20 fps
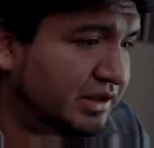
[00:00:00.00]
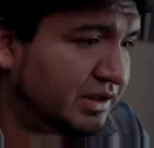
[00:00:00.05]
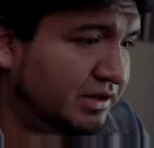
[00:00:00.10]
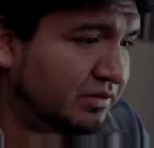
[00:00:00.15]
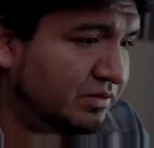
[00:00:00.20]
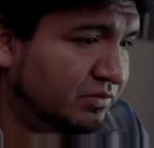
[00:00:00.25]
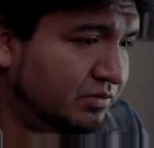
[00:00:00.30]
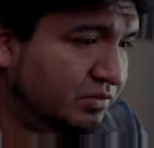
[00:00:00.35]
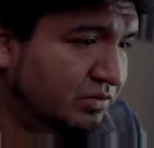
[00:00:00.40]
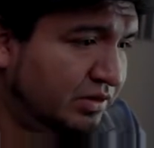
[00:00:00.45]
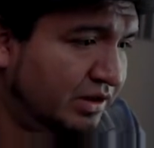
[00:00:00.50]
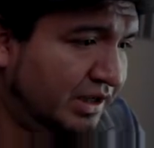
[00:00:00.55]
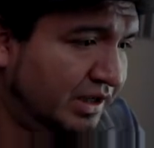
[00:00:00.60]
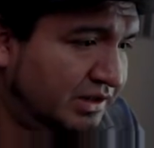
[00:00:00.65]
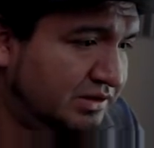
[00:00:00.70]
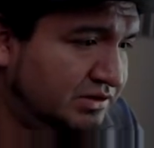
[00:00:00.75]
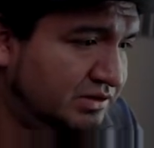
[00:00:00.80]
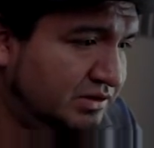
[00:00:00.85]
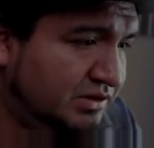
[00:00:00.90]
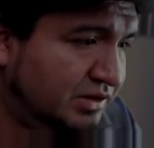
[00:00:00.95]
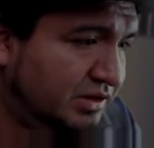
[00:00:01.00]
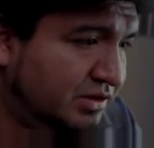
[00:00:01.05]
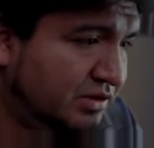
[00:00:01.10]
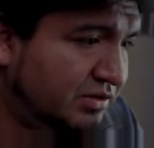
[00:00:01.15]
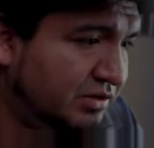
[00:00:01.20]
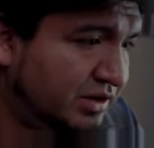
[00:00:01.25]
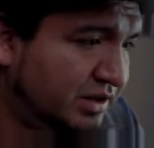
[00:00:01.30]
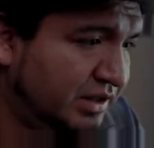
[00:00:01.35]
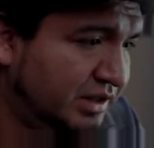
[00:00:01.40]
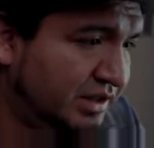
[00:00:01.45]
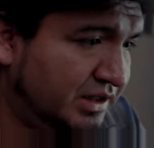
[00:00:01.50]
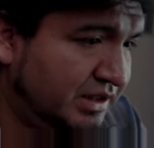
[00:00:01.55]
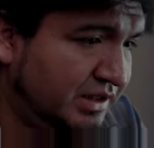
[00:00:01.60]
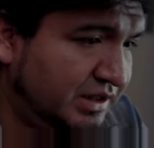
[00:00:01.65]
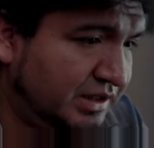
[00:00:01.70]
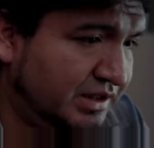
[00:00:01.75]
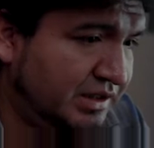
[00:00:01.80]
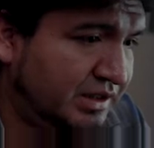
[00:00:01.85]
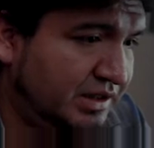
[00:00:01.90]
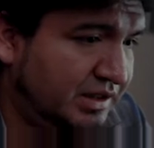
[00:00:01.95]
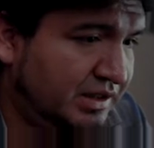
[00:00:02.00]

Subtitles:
then we'll actually go ahead and